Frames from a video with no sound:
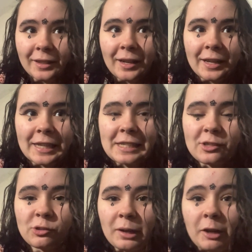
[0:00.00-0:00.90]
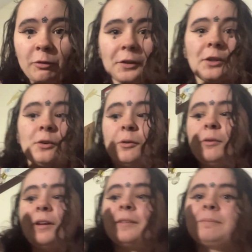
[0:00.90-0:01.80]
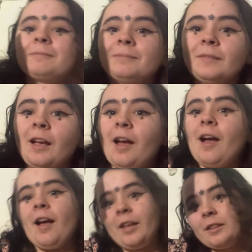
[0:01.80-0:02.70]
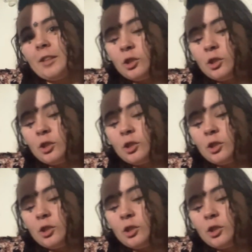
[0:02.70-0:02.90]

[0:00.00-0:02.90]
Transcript: A nice drink for you. The